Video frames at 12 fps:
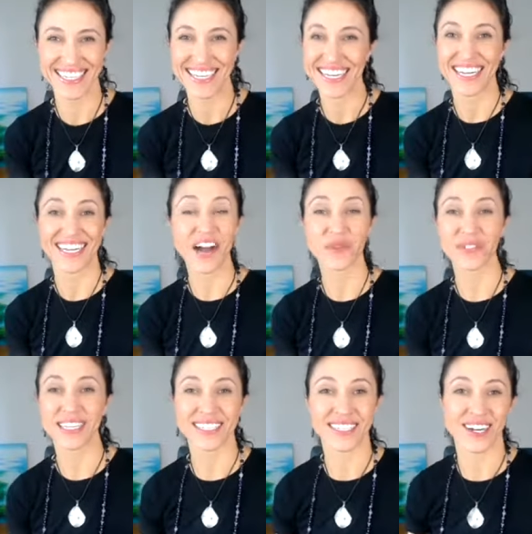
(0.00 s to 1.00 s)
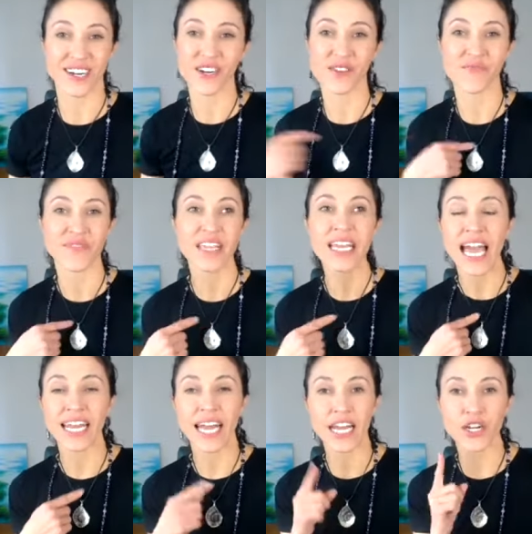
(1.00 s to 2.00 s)
Not with this girl.
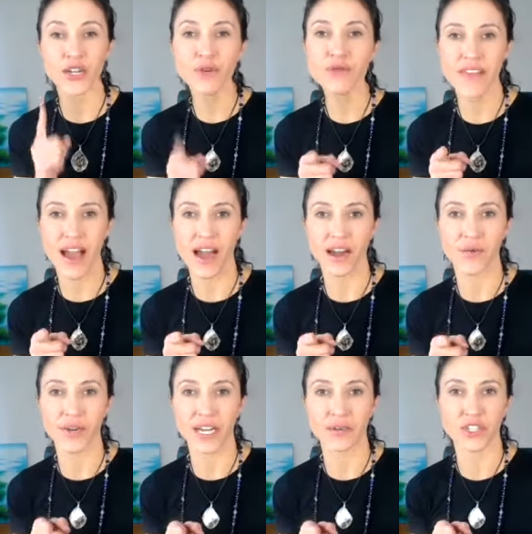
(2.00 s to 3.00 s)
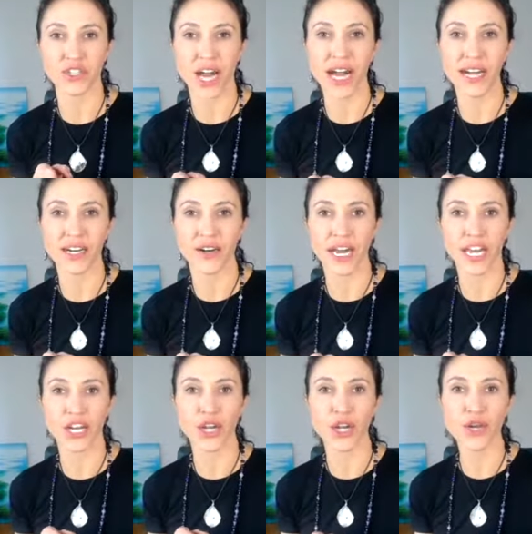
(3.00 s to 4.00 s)
And I knew that when I was a child. I
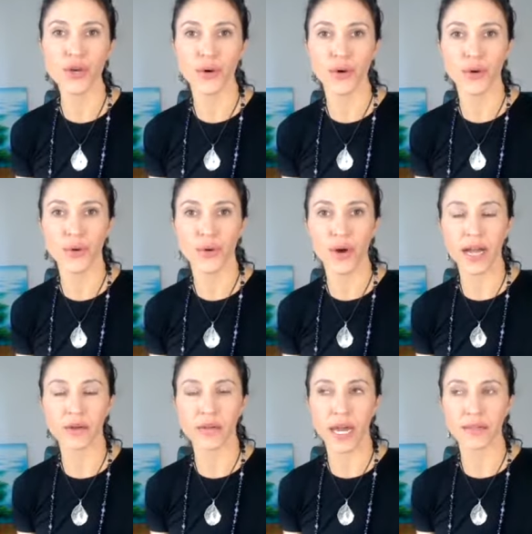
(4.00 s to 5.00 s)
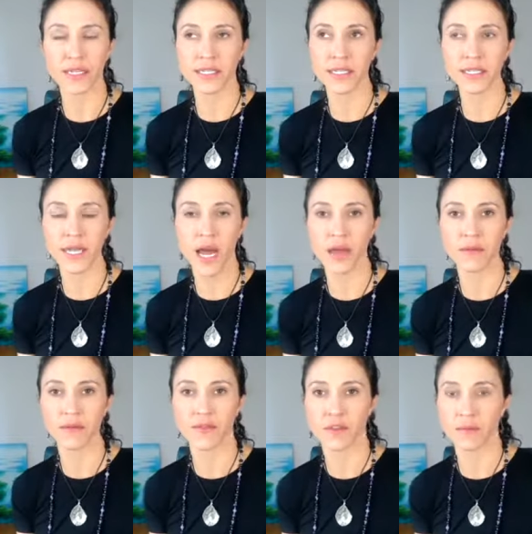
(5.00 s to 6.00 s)
knew I, I, this is not
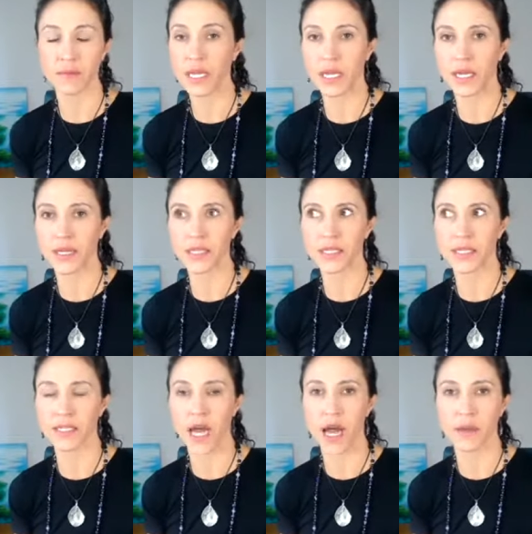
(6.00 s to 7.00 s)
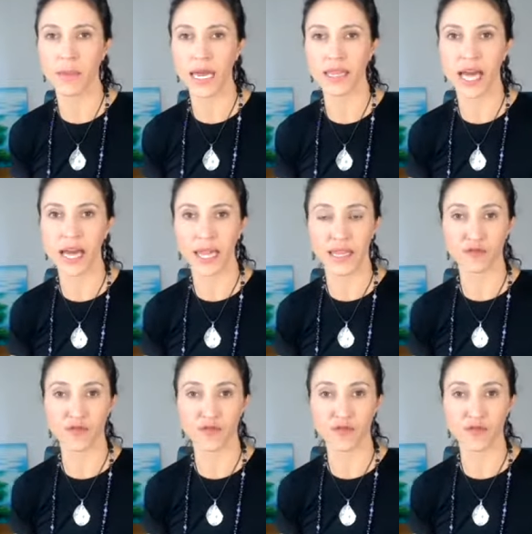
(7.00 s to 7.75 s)
for me. This is not my life.